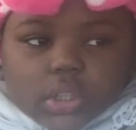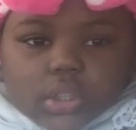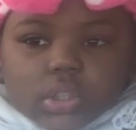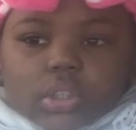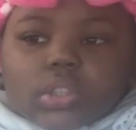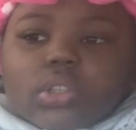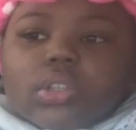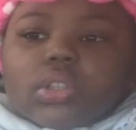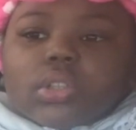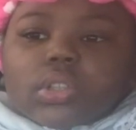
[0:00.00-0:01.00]
there. I have
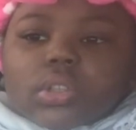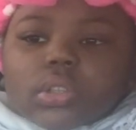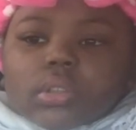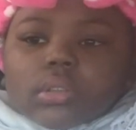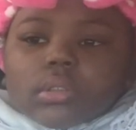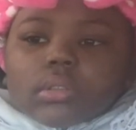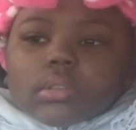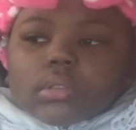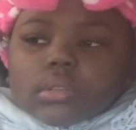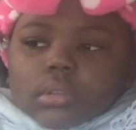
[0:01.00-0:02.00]
from turn, but you can't
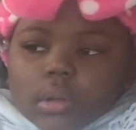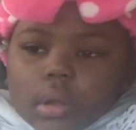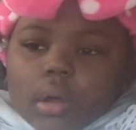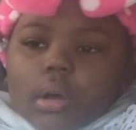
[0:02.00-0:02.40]
turn right there.